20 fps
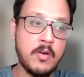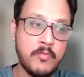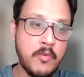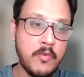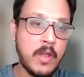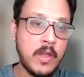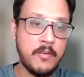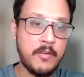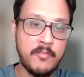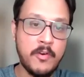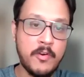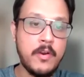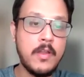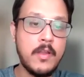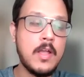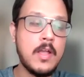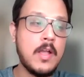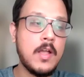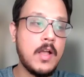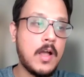wherever,
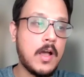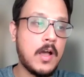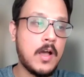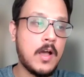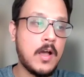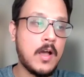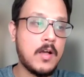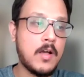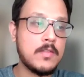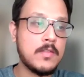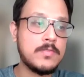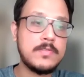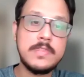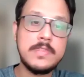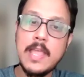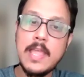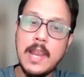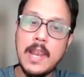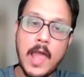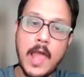uh,
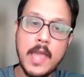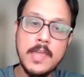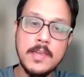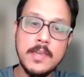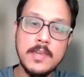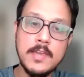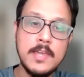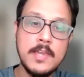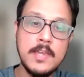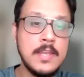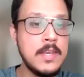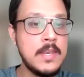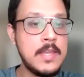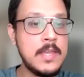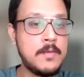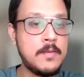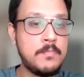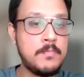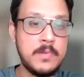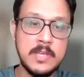they like
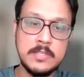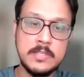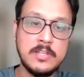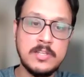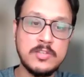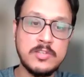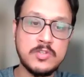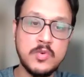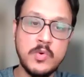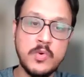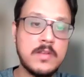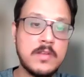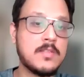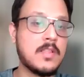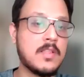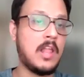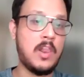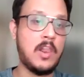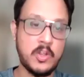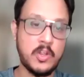Indian PhD students
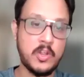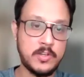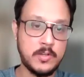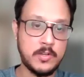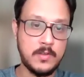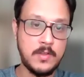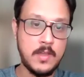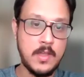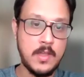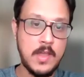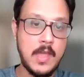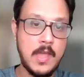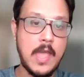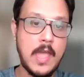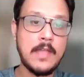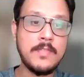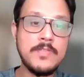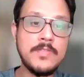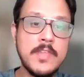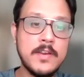a lot.
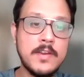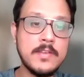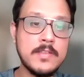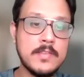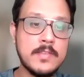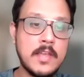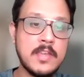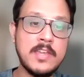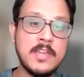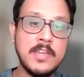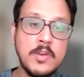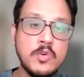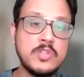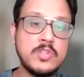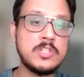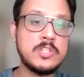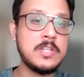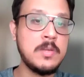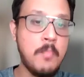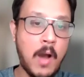And there is a
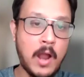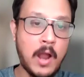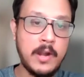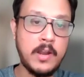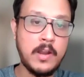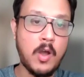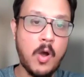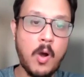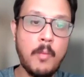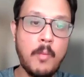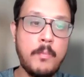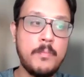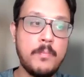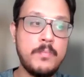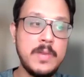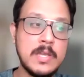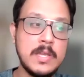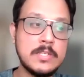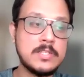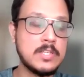huge demand of
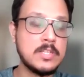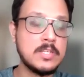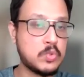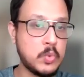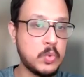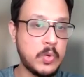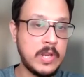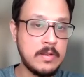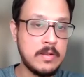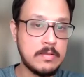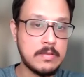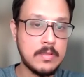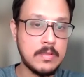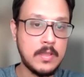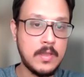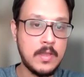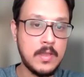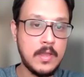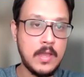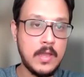PhD students,
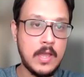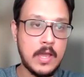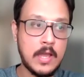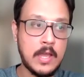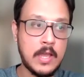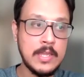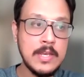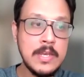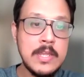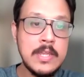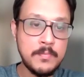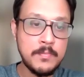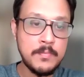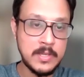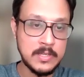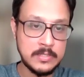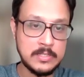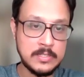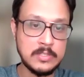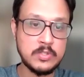Indian
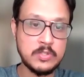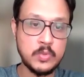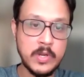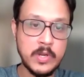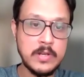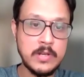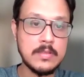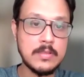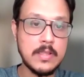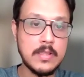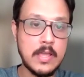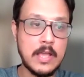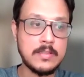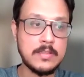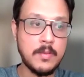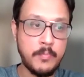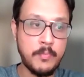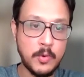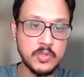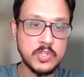PhD students as
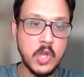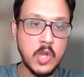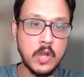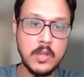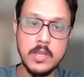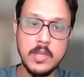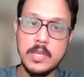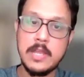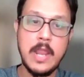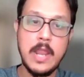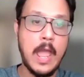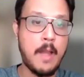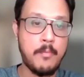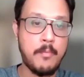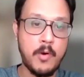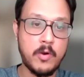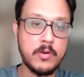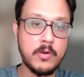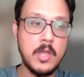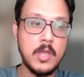a postdoc in
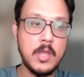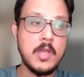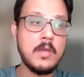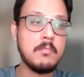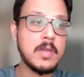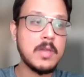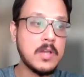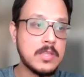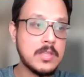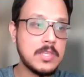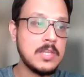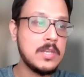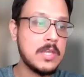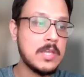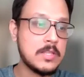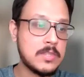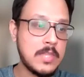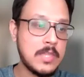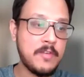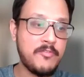abroad. Because
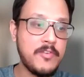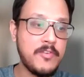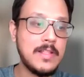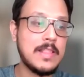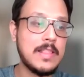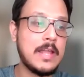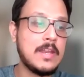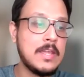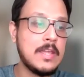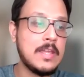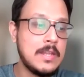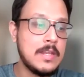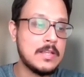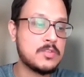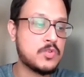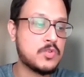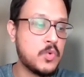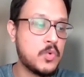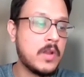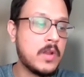they feel that Indian
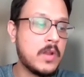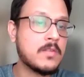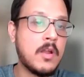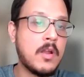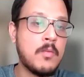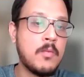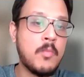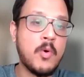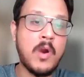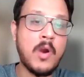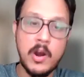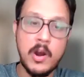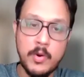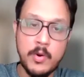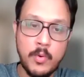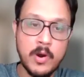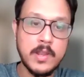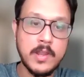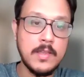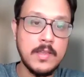students are more
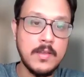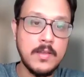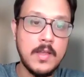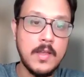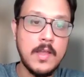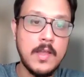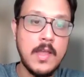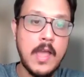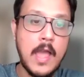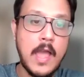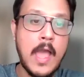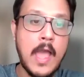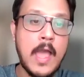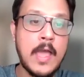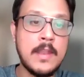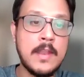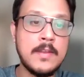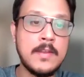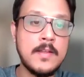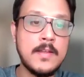hardworking,
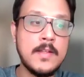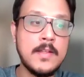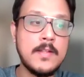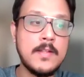and